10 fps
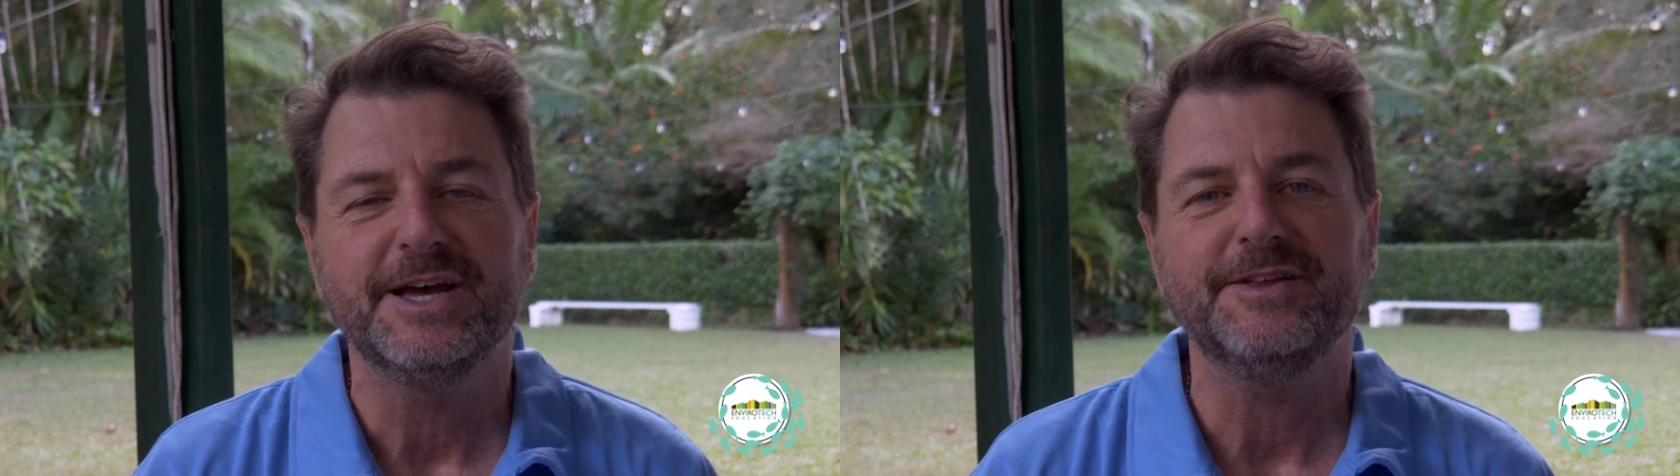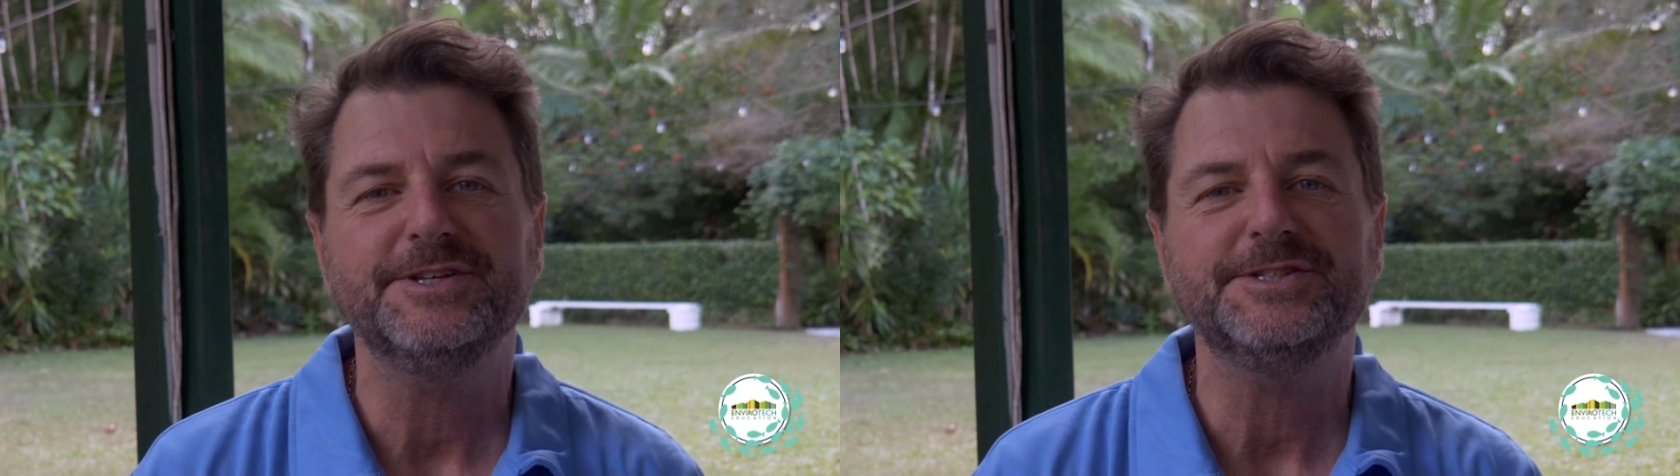
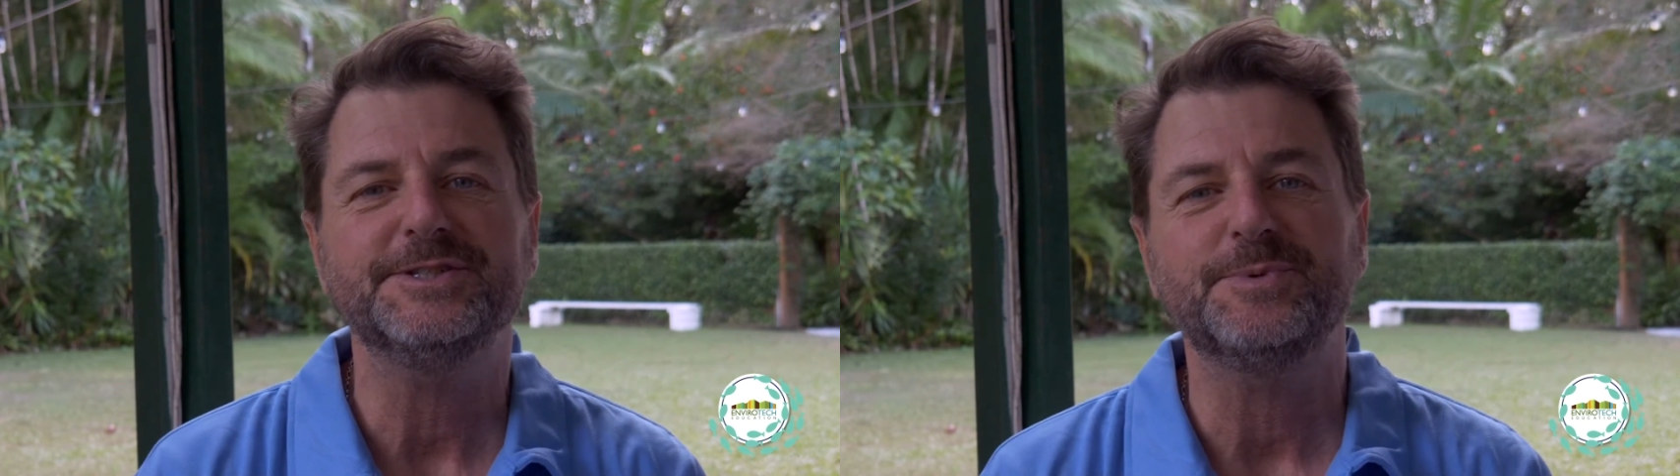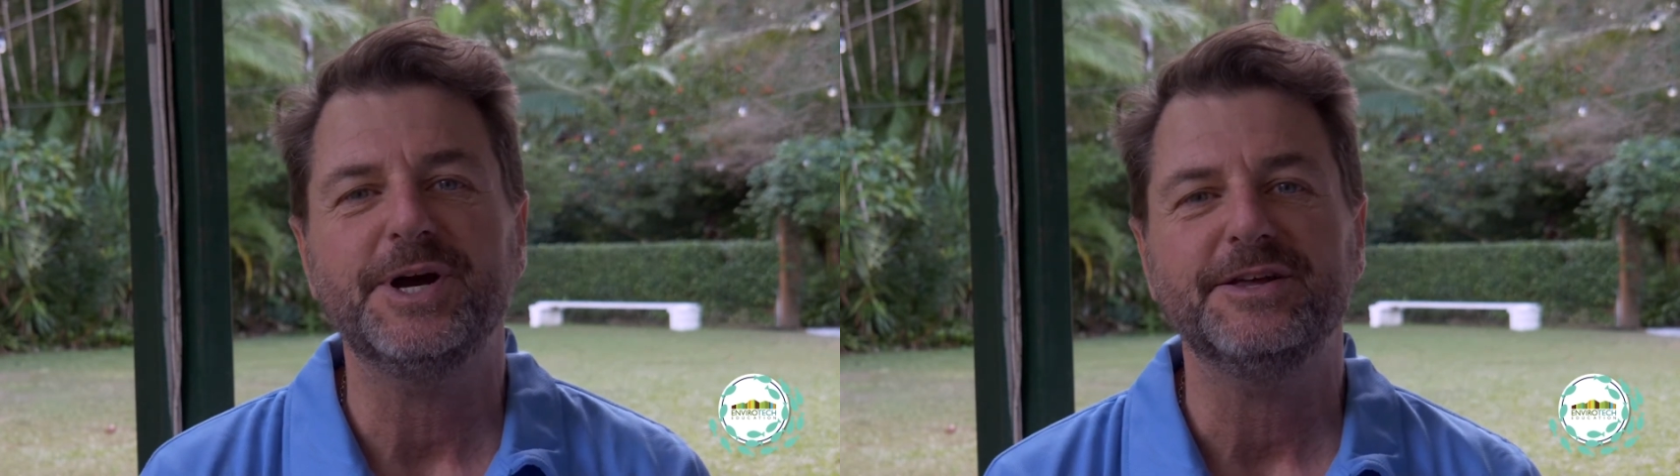And this
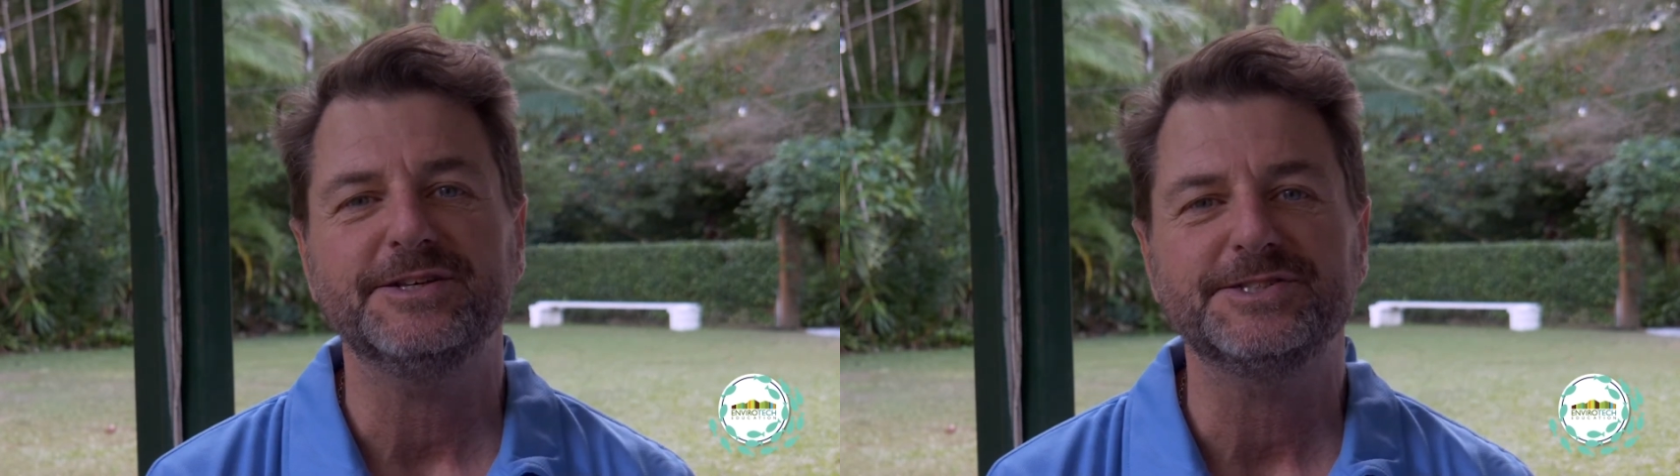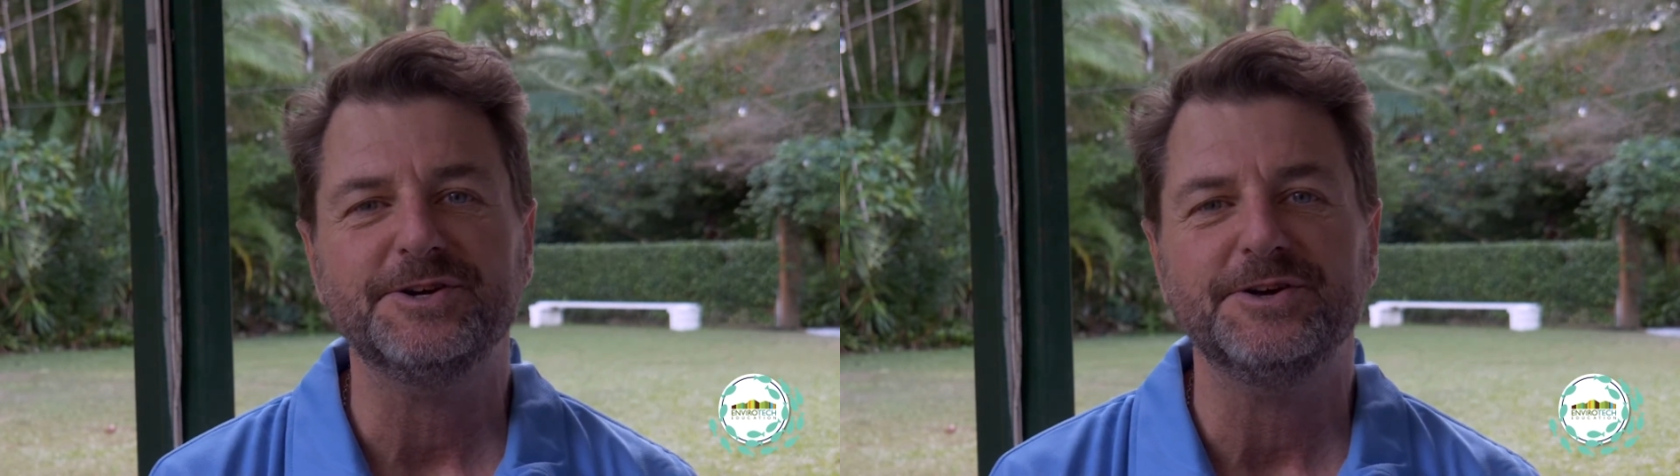is where
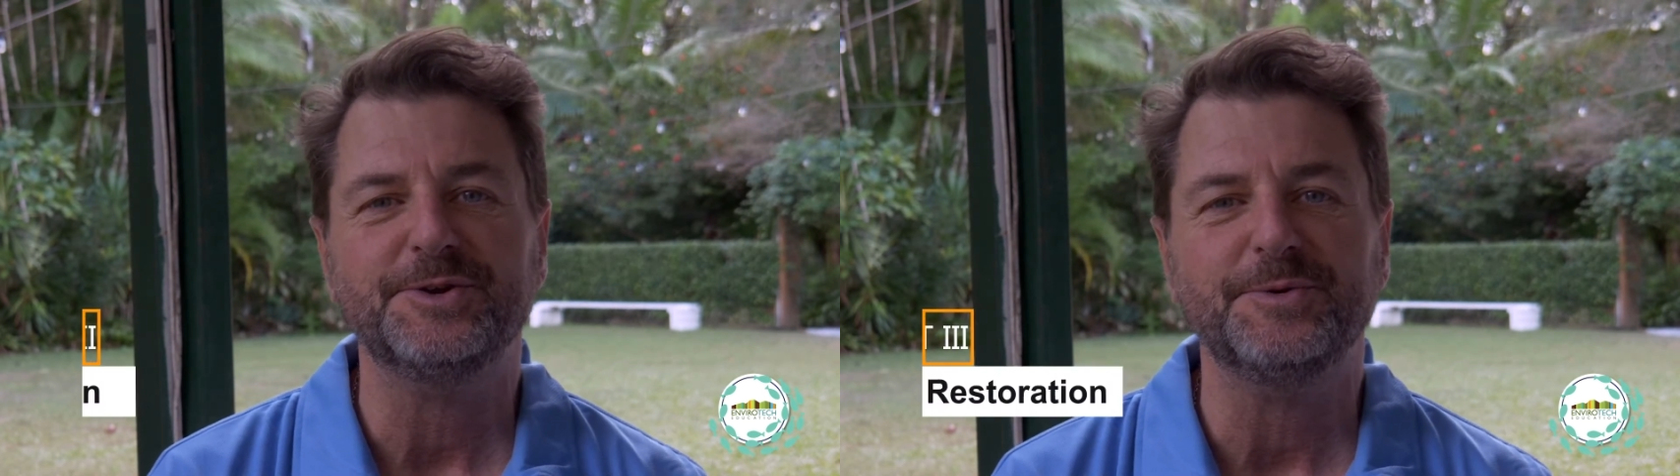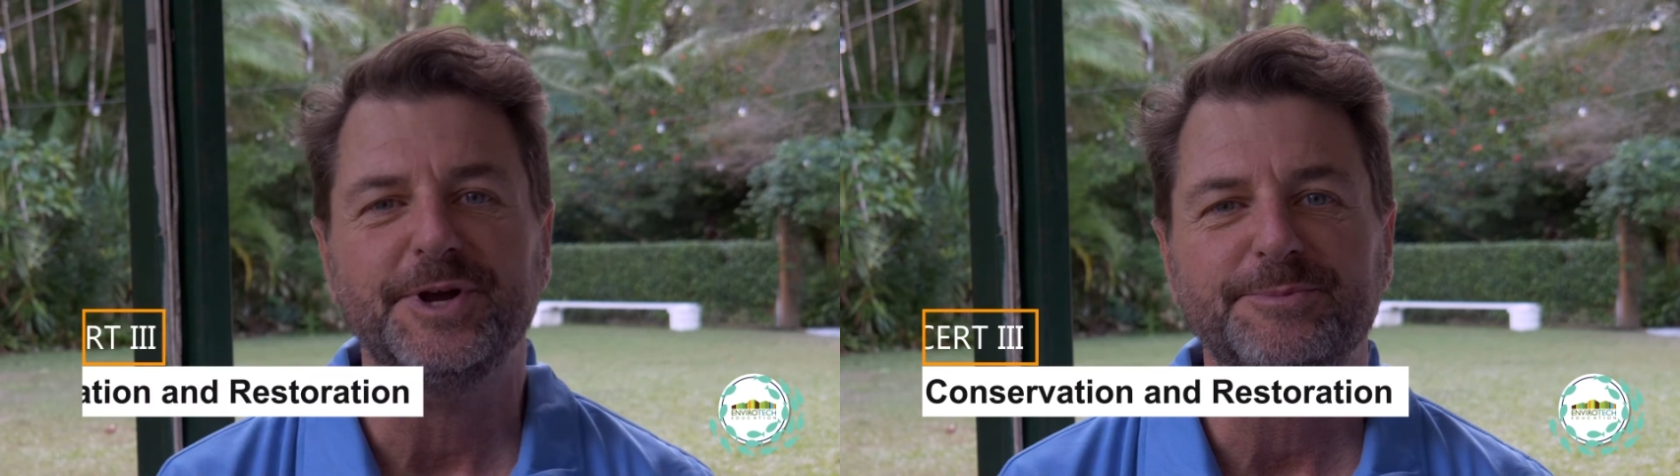the
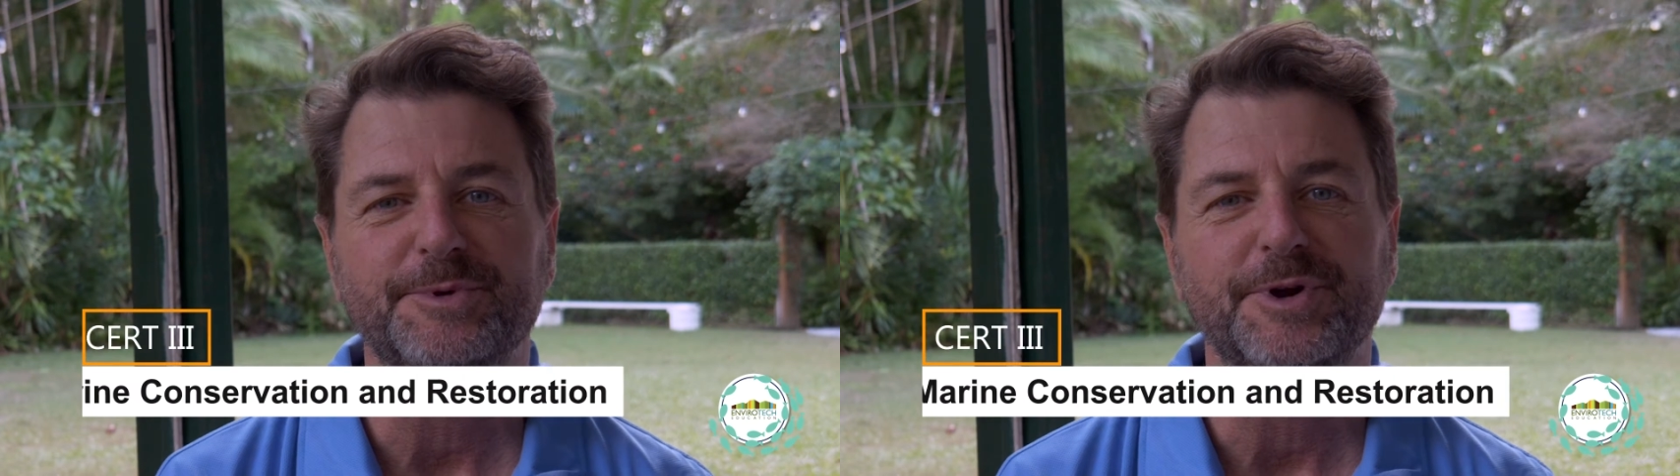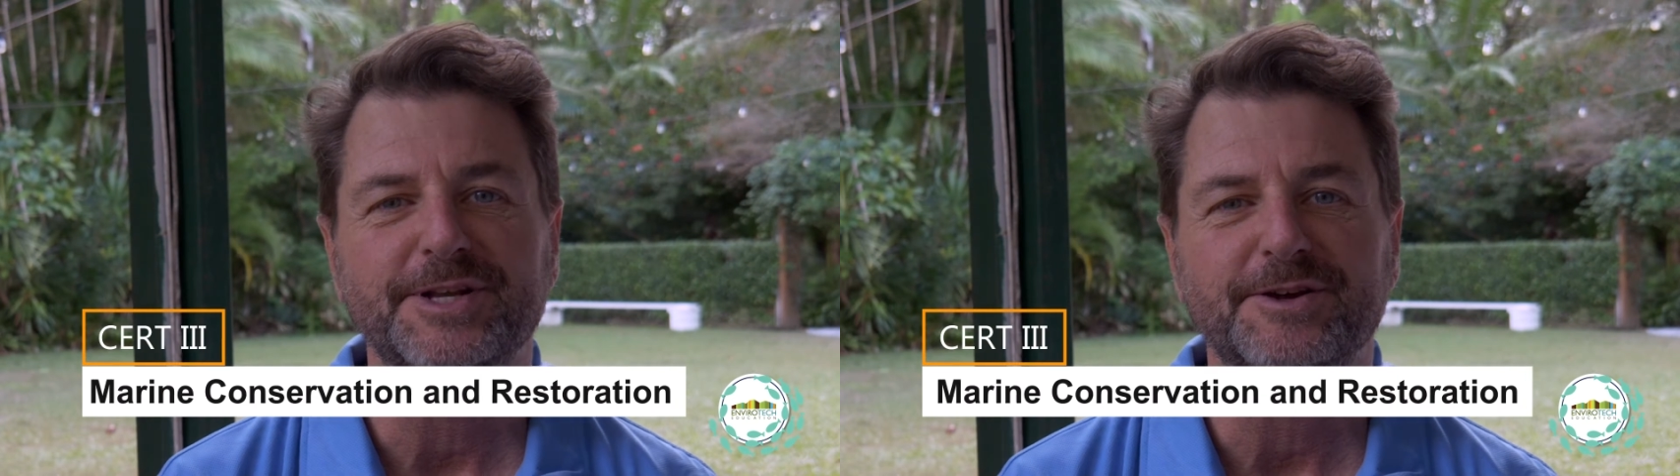CERT III in
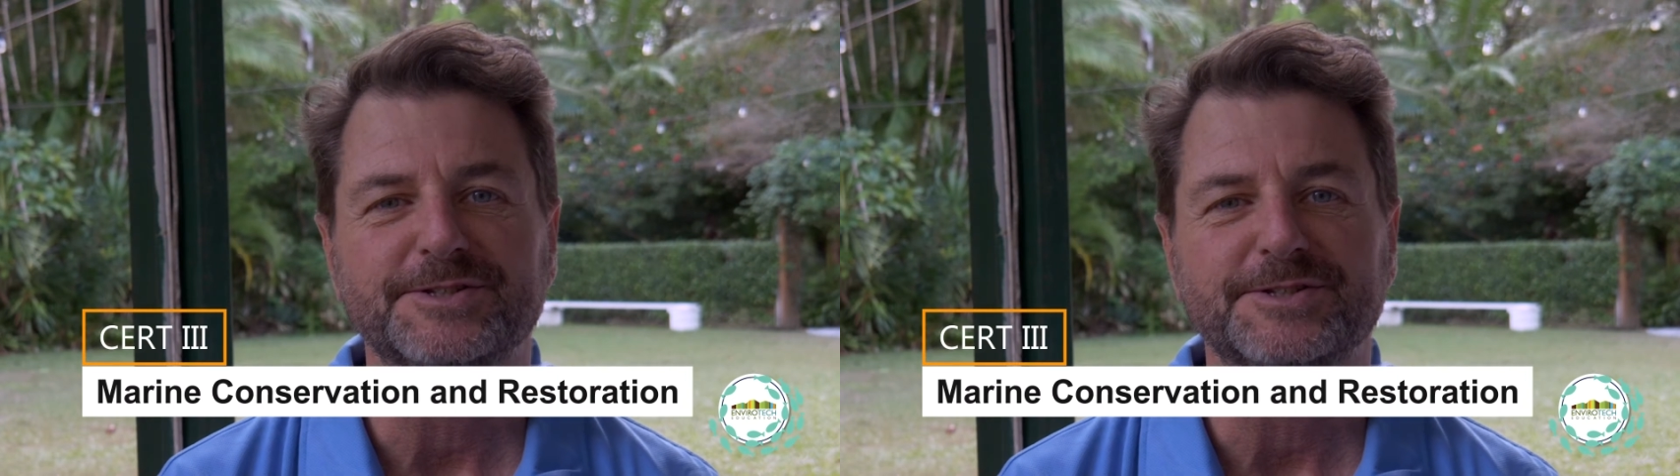marine